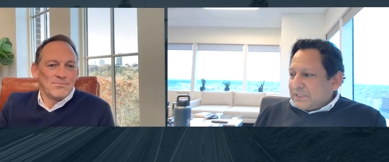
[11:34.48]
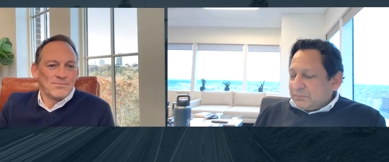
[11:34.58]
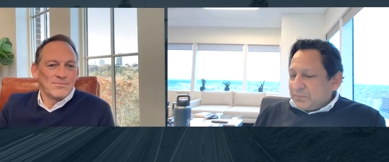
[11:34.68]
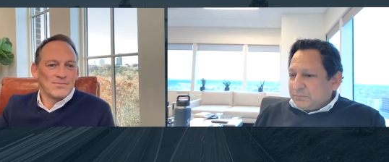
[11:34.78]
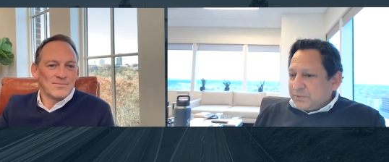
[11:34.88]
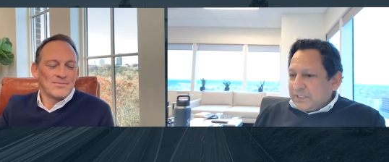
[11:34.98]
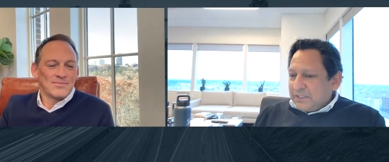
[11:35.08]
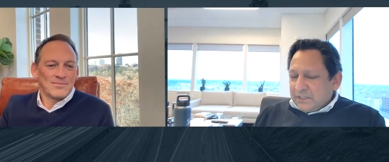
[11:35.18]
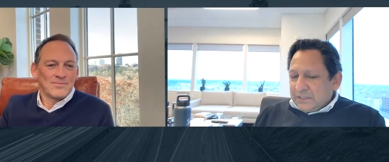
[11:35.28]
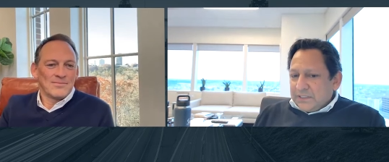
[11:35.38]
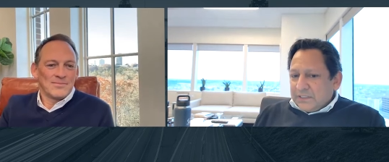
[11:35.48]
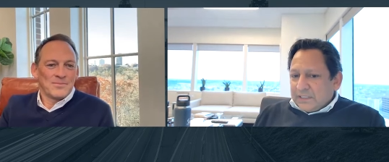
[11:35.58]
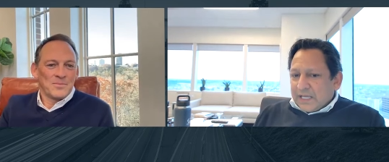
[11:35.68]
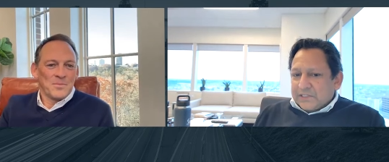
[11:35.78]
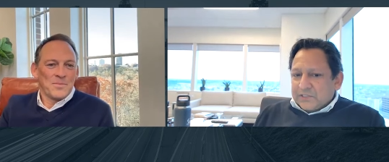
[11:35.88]
Speaker 1: uh, but but he he he
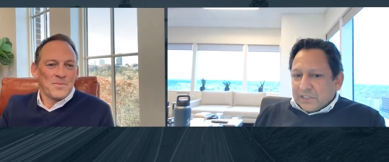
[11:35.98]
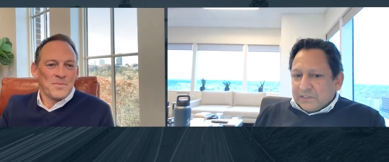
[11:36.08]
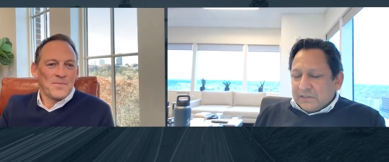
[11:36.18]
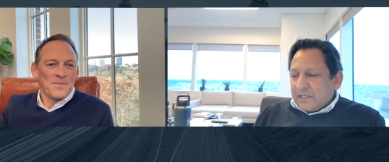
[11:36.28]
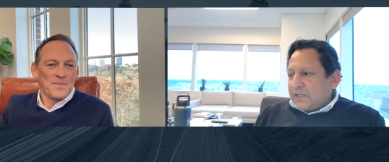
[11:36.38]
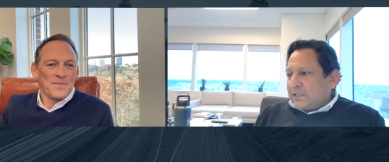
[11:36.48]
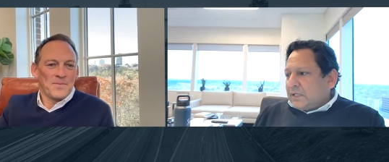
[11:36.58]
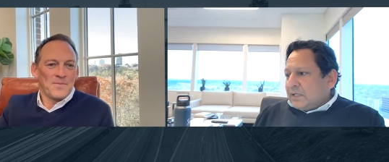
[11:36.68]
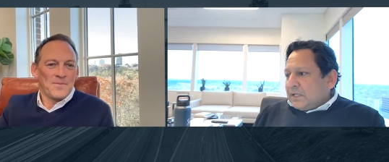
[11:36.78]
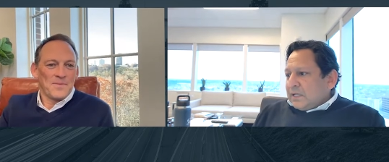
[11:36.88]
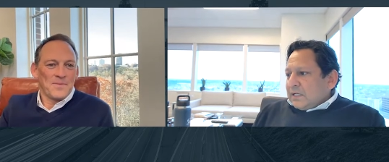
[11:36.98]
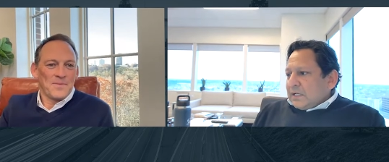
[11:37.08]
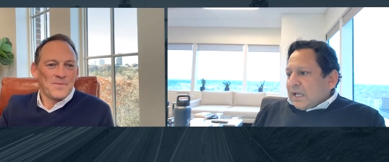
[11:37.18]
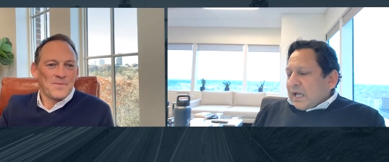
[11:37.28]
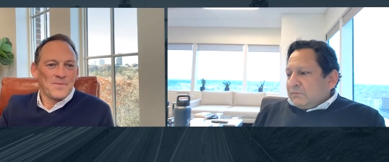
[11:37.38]
gets it. And
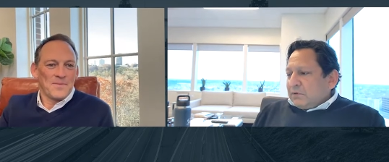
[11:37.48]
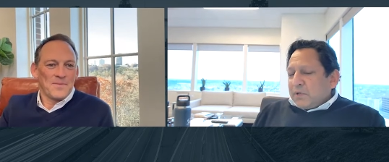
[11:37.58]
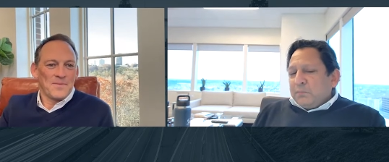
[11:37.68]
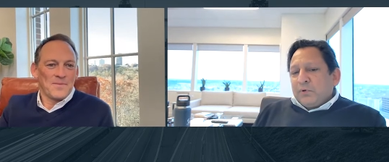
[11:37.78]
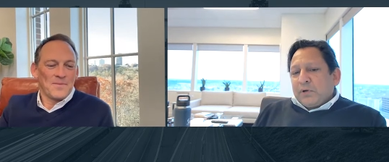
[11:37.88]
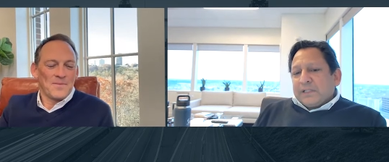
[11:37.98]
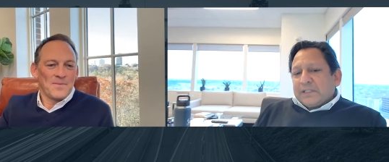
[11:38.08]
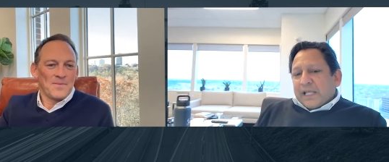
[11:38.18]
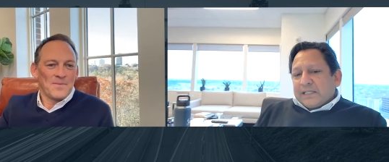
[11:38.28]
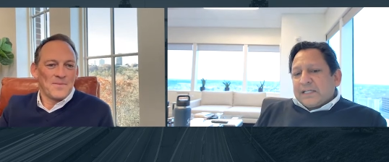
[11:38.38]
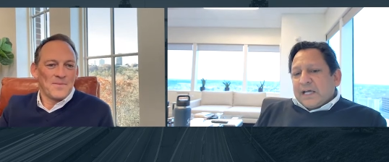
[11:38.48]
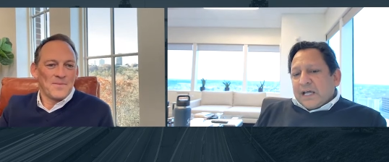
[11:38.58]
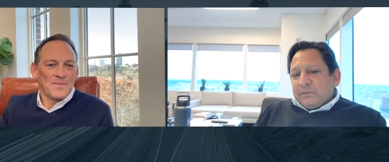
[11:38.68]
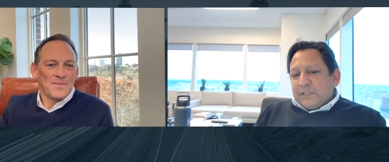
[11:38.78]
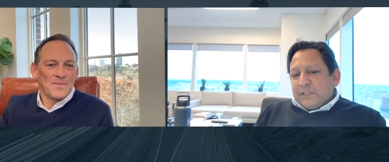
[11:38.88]
I remember at that
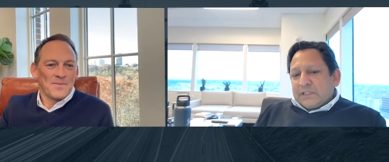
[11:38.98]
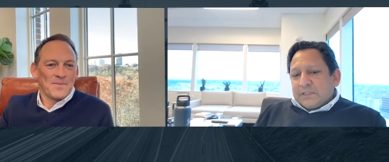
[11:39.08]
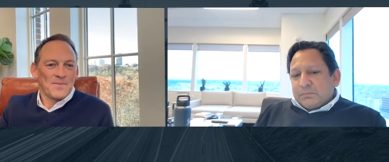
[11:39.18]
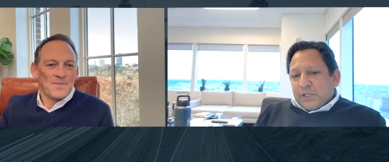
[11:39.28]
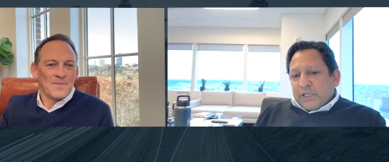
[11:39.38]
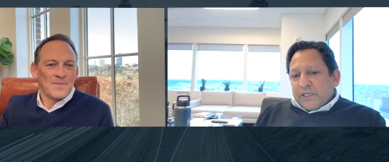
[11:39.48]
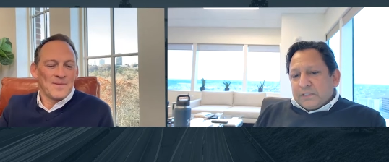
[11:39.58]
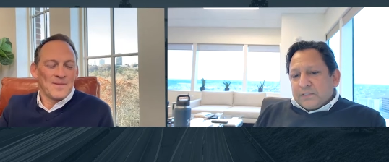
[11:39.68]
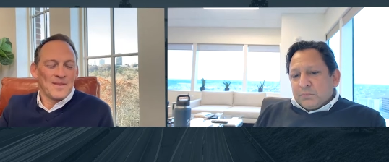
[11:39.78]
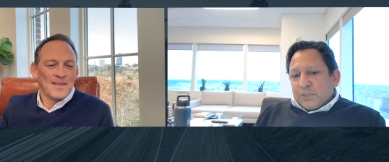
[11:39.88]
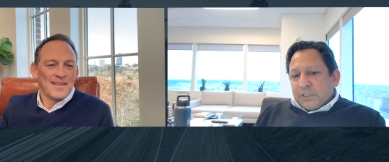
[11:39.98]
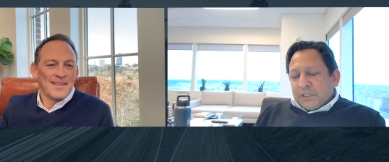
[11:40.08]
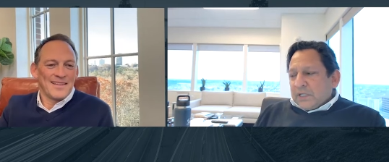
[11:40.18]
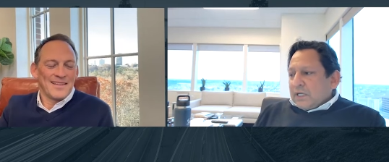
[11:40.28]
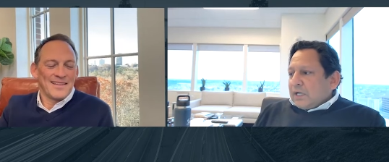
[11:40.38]
time he explaining to
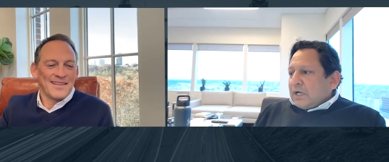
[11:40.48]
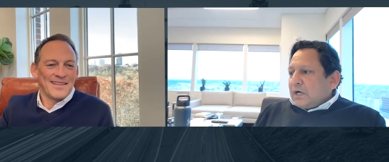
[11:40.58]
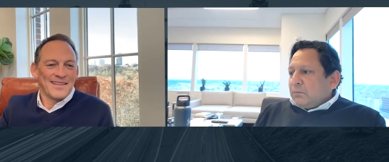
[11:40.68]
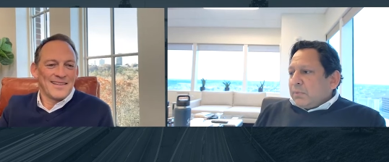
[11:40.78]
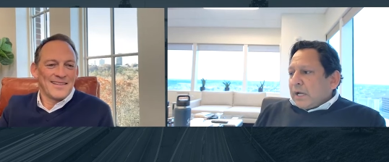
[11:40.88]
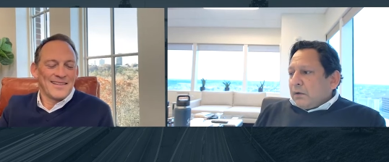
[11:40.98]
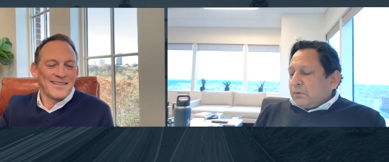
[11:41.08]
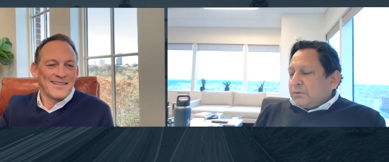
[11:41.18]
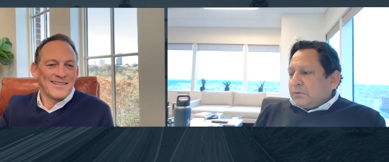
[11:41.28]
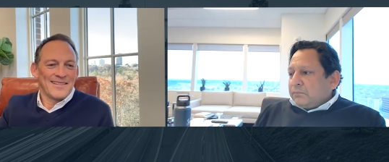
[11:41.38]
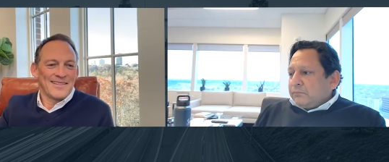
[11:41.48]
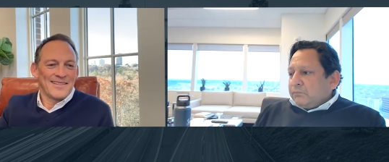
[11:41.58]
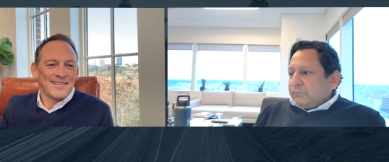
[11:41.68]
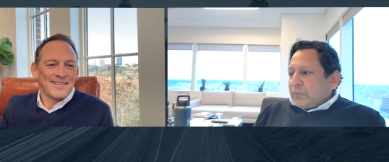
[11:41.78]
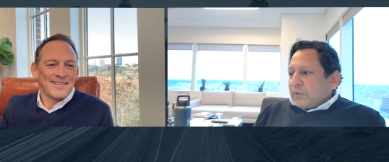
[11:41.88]
me about,
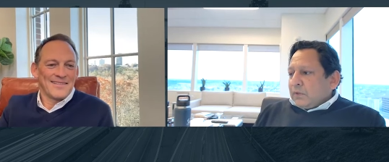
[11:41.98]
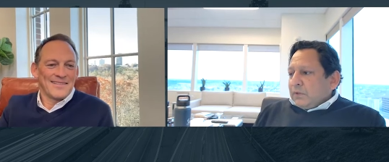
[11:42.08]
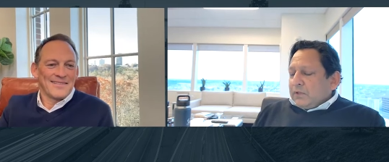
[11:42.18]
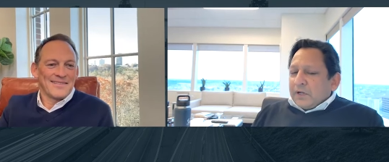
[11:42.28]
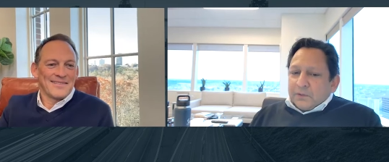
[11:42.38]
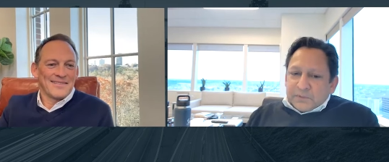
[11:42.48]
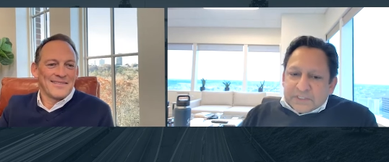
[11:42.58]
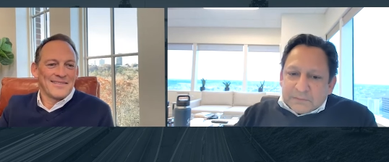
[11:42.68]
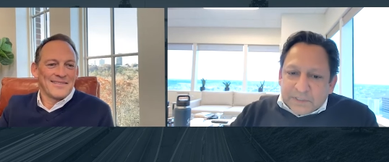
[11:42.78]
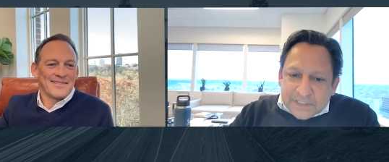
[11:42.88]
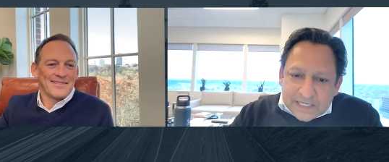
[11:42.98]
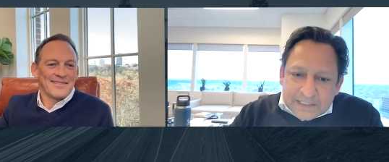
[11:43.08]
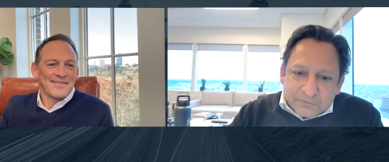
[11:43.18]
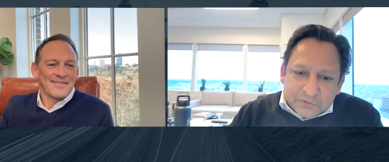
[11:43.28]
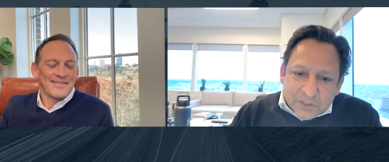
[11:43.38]
you know, I always say my dad
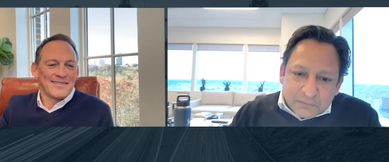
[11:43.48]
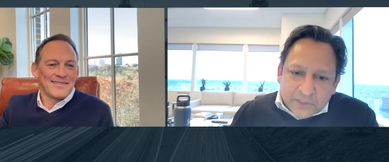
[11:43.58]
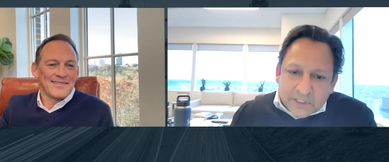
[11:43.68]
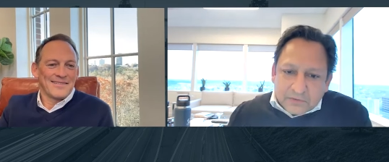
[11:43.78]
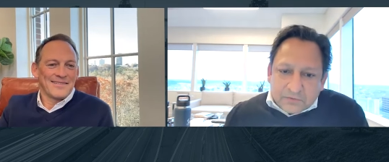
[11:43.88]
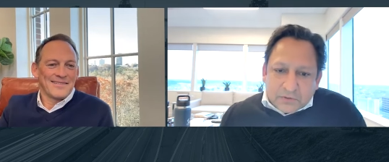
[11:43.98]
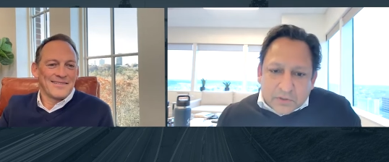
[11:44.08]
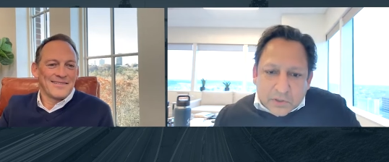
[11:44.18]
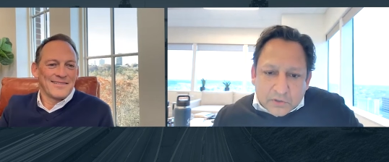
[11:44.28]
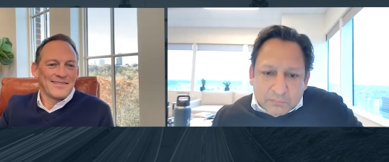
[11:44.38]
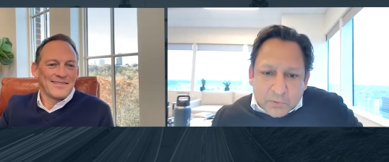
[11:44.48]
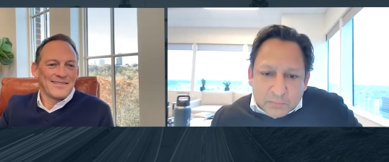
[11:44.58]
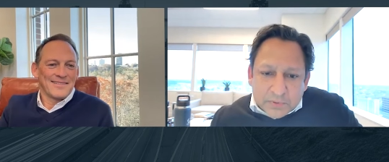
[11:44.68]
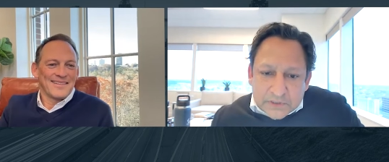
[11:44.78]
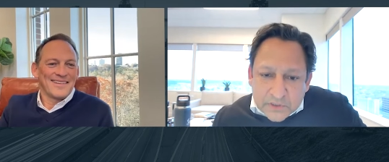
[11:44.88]
never taught me how to throw a curveball,
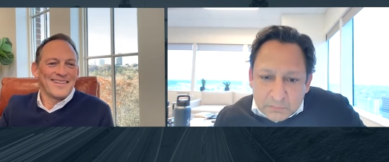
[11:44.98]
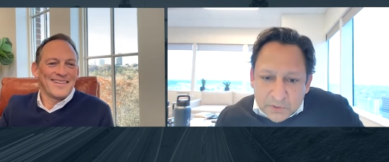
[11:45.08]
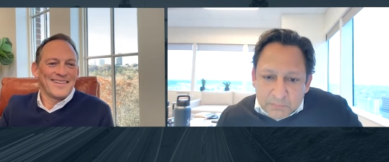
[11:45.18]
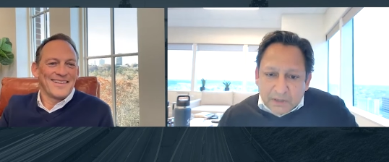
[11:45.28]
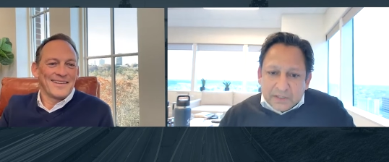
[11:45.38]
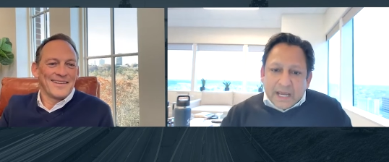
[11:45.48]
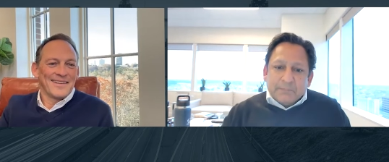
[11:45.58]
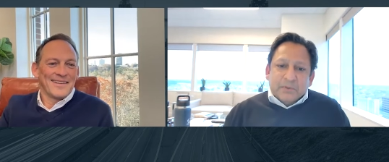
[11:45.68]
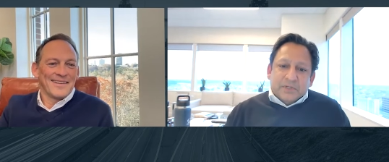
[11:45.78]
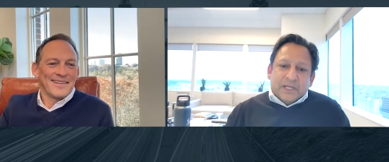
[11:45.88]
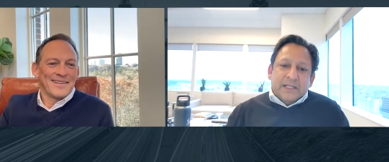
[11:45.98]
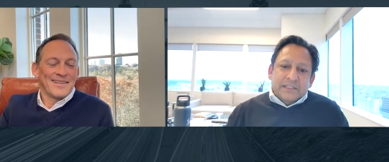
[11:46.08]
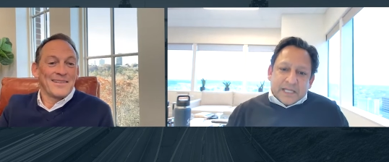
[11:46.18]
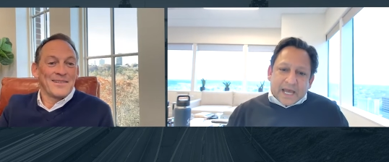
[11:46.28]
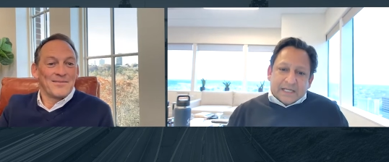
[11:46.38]
but he taught me about capital gains
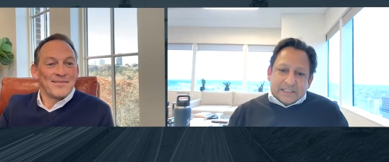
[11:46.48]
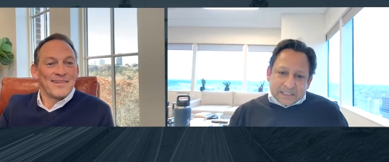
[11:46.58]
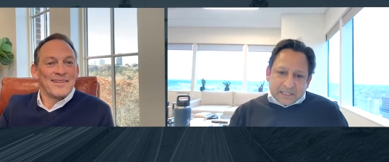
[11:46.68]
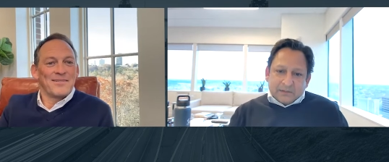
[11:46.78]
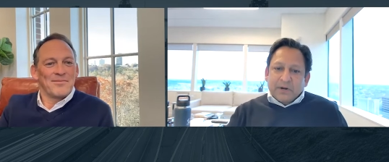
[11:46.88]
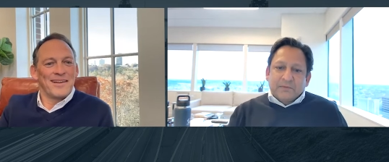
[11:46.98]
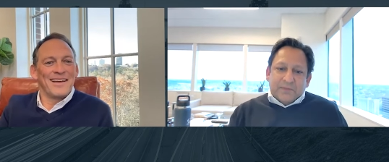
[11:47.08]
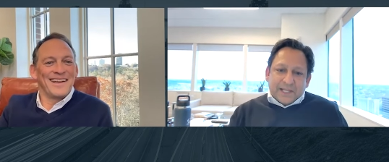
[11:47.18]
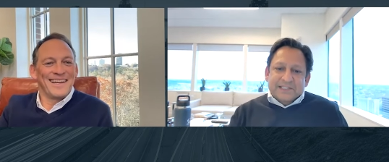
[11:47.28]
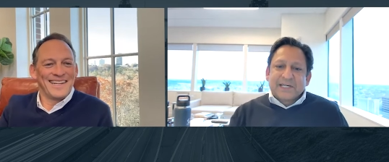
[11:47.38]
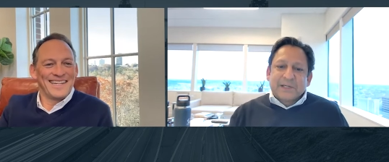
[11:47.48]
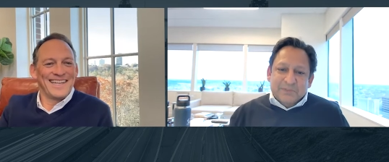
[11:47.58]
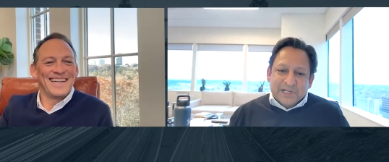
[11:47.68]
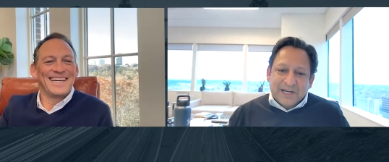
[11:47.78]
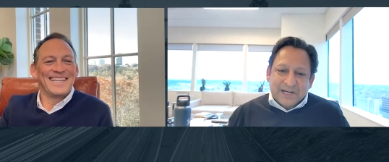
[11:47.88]
taxes at around that same
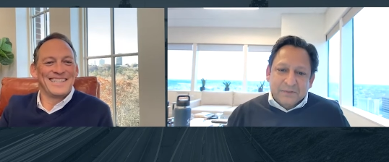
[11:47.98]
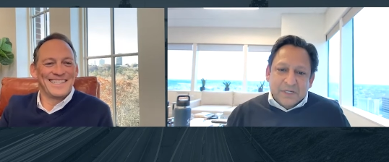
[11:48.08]
time.